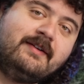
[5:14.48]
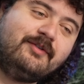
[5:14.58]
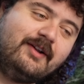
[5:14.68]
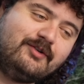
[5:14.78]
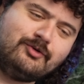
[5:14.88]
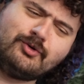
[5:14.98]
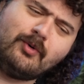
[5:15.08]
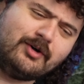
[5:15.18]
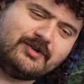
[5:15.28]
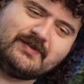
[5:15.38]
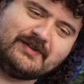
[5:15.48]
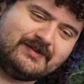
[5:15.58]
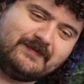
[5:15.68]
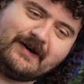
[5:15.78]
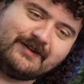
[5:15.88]
They're like, George, this is
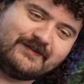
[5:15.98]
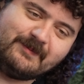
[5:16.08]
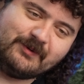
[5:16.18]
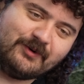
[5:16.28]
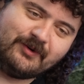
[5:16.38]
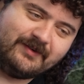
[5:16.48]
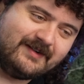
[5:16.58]
very typical